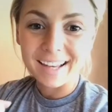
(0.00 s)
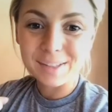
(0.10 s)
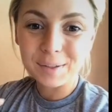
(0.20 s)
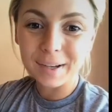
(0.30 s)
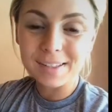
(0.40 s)

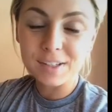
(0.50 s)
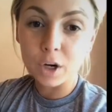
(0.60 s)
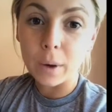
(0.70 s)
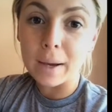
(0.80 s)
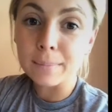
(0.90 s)
you guys
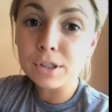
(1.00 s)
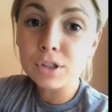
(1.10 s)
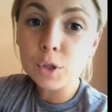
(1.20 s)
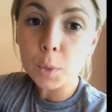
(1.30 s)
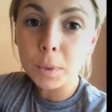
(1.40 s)
know, I'm
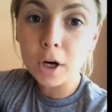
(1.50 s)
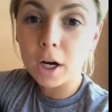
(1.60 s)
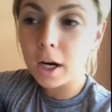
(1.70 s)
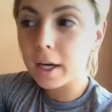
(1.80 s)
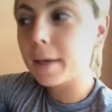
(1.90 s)

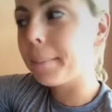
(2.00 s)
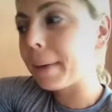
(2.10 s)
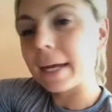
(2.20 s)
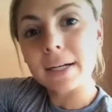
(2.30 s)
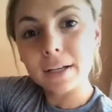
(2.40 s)
super
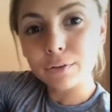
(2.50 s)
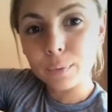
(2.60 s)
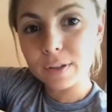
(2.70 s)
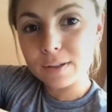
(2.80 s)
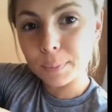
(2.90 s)
competitive
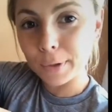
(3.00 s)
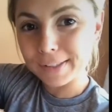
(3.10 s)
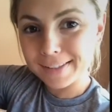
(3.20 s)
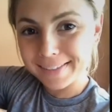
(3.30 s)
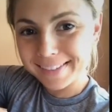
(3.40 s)
with
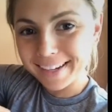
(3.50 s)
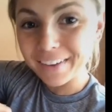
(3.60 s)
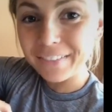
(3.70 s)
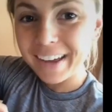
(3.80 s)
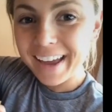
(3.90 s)
sports and
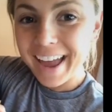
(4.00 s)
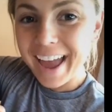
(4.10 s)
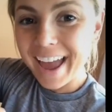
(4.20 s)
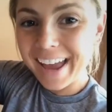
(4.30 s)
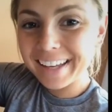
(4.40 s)
stuff,
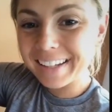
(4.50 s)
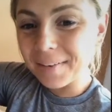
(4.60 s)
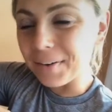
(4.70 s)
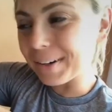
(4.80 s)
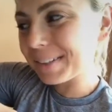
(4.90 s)
and
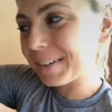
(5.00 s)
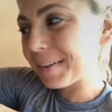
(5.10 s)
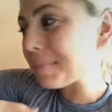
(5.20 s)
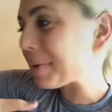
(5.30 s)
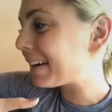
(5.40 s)
I'm also
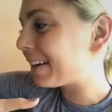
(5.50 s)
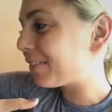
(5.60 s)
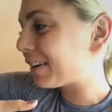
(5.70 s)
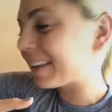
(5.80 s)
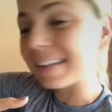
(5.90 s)

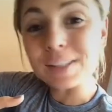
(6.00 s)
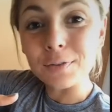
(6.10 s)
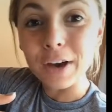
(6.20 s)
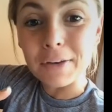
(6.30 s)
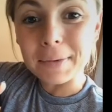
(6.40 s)
competitive in this
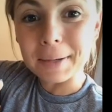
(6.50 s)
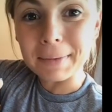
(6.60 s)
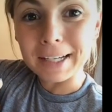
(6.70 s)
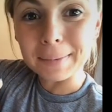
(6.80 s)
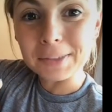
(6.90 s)
five minute
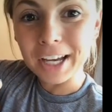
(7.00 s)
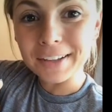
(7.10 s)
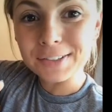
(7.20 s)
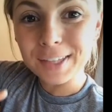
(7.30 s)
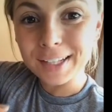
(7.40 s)
makeup
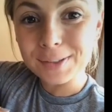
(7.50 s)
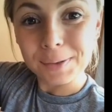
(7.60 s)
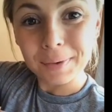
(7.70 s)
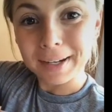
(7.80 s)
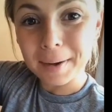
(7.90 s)
challenge that
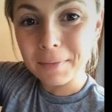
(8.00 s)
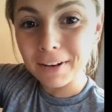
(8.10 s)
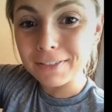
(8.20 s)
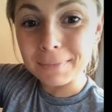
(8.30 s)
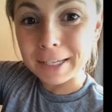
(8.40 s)
just went up
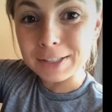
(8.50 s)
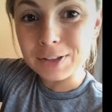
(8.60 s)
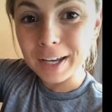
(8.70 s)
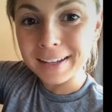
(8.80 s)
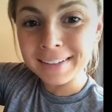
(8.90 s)
of me and
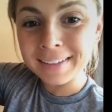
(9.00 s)
Jen.